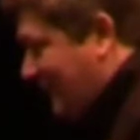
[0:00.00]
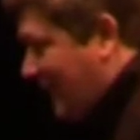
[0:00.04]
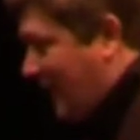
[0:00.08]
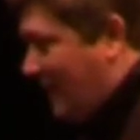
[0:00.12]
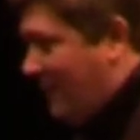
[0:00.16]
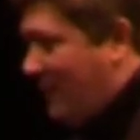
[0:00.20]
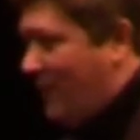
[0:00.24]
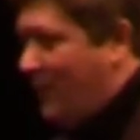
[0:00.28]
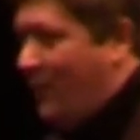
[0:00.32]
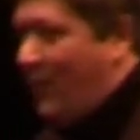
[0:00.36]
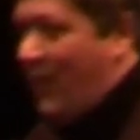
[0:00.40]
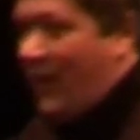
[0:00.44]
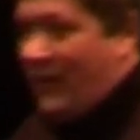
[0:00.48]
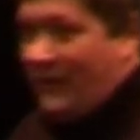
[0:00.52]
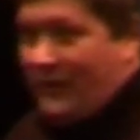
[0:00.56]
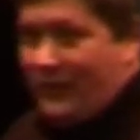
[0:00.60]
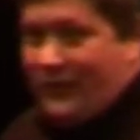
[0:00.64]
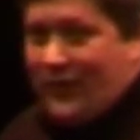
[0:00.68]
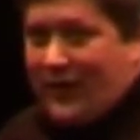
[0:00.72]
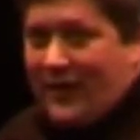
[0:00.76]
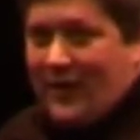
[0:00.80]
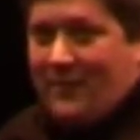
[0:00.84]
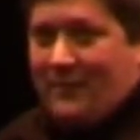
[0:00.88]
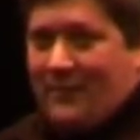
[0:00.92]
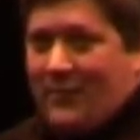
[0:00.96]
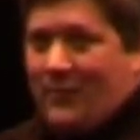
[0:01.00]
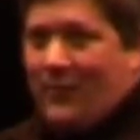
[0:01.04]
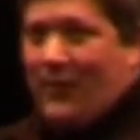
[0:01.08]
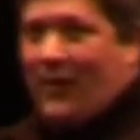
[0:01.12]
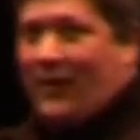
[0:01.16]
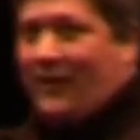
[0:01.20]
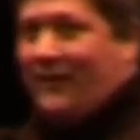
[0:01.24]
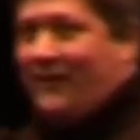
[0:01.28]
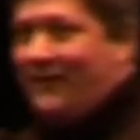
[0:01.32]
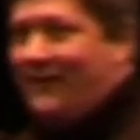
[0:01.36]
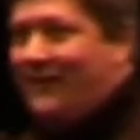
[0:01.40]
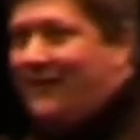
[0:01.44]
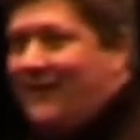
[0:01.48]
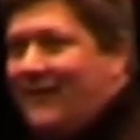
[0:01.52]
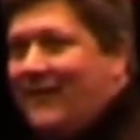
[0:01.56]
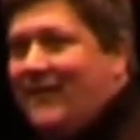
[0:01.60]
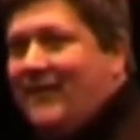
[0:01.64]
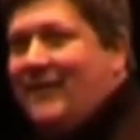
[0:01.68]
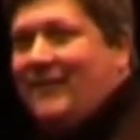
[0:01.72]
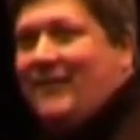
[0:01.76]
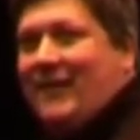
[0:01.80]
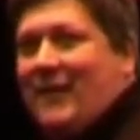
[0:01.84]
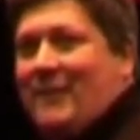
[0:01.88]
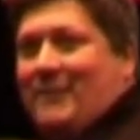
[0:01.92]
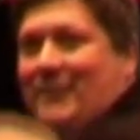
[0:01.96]
Number one. Say number one.
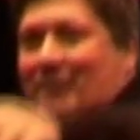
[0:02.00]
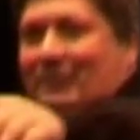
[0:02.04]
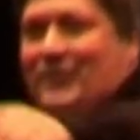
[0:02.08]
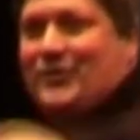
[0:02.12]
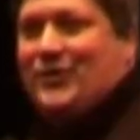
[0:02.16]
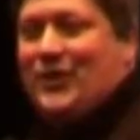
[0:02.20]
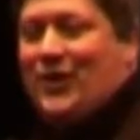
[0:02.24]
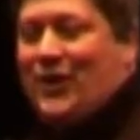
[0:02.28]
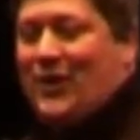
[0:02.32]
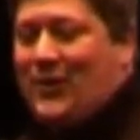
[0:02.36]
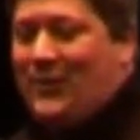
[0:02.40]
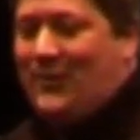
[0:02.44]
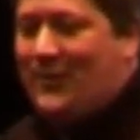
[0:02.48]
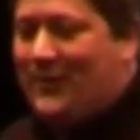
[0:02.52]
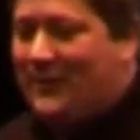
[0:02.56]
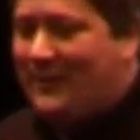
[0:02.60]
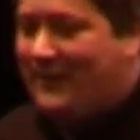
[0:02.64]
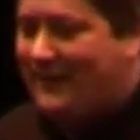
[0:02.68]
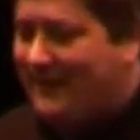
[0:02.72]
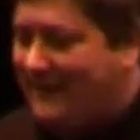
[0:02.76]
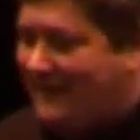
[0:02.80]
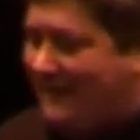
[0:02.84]
Number two.